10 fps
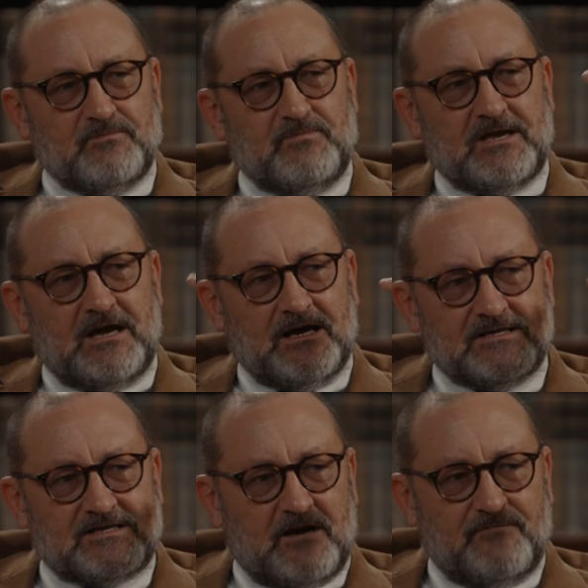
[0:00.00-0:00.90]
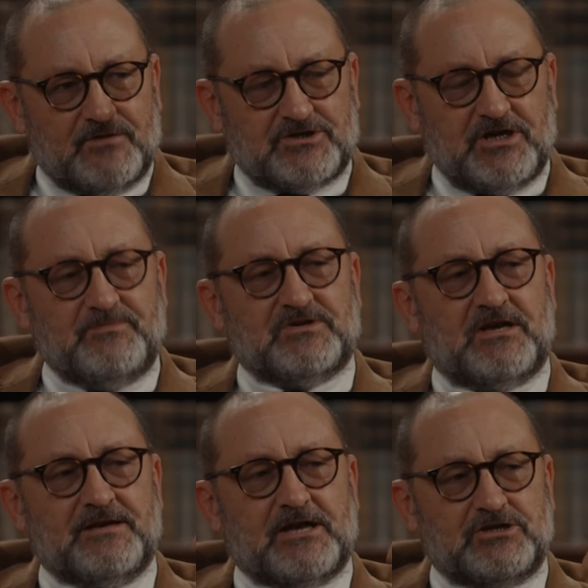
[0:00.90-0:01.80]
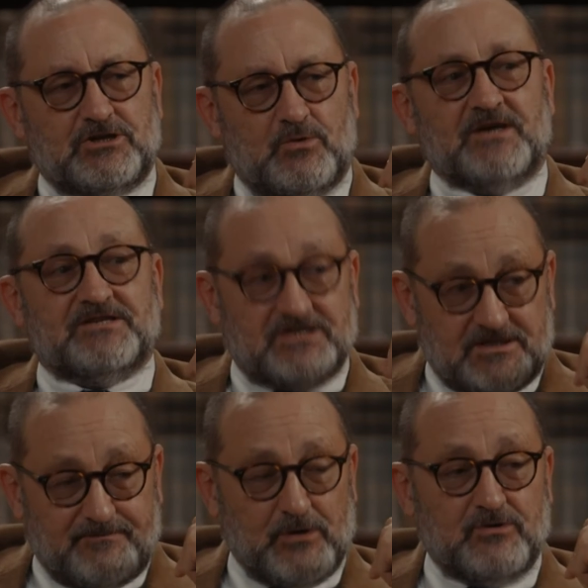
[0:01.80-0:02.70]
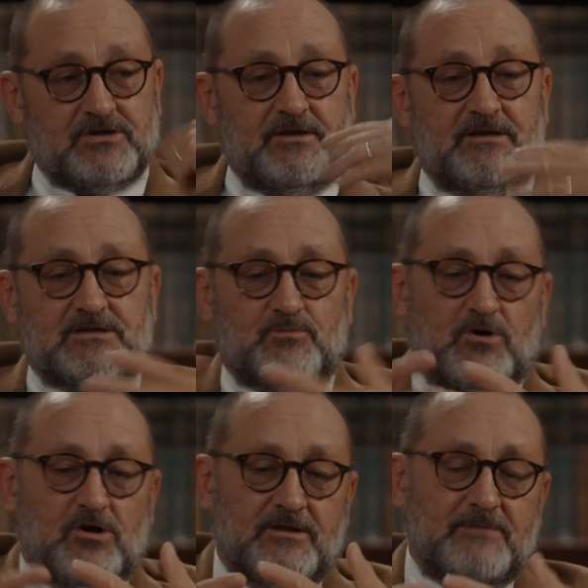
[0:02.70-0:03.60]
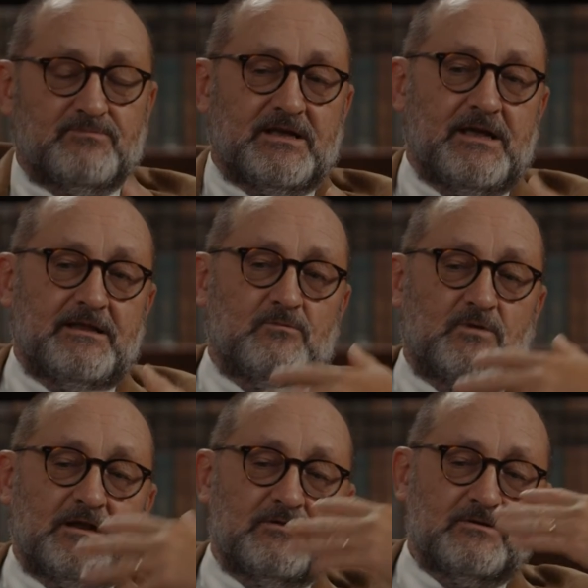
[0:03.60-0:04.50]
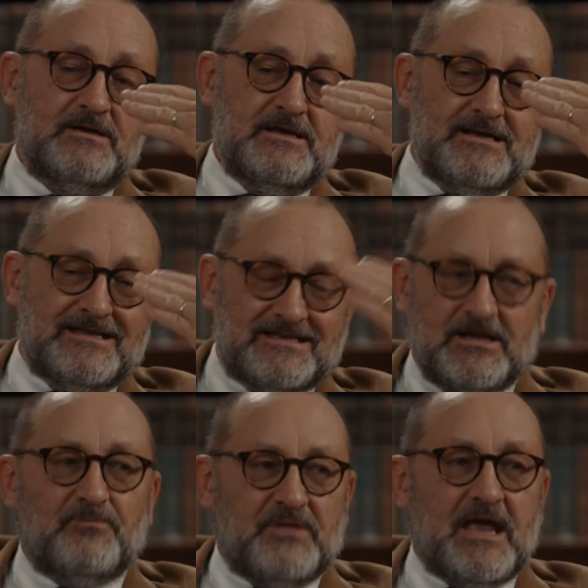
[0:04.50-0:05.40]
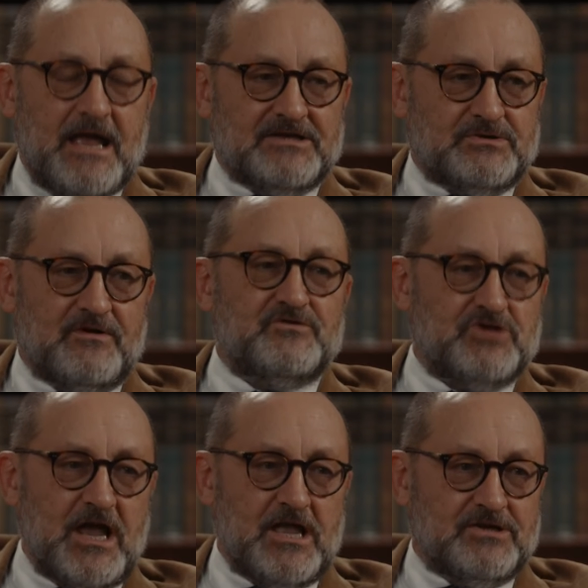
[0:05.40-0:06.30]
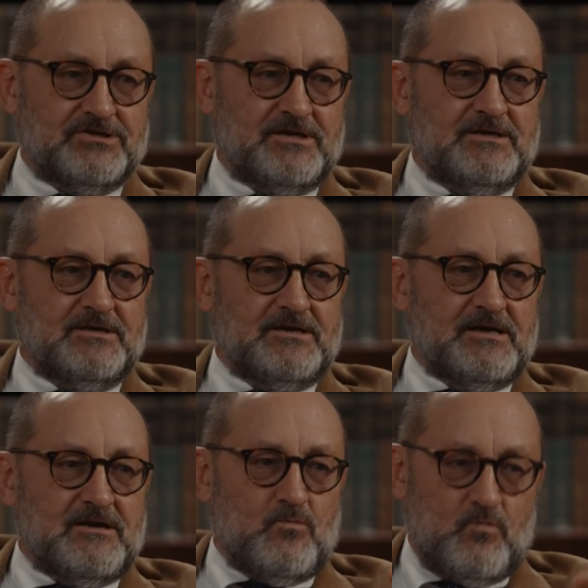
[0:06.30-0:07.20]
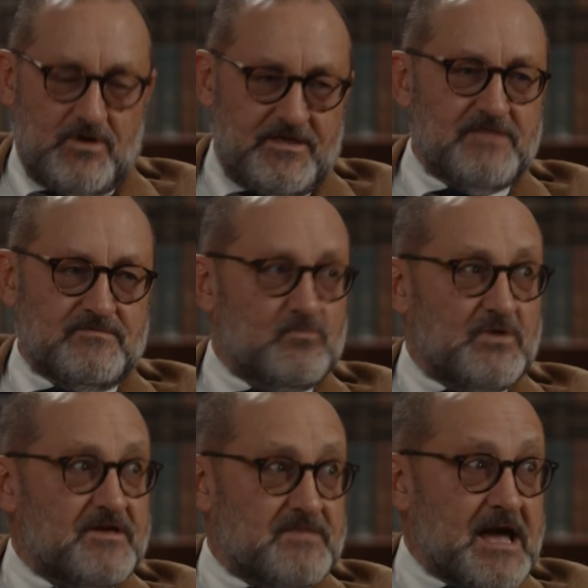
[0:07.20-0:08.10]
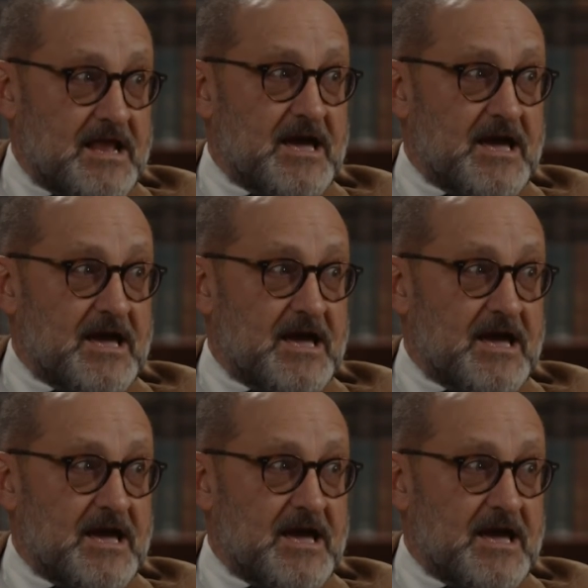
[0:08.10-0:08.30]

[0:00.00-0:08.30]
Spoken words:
Because of the sheep's connection to us spiritually, because we're all implicated in one another, something has to have changed within that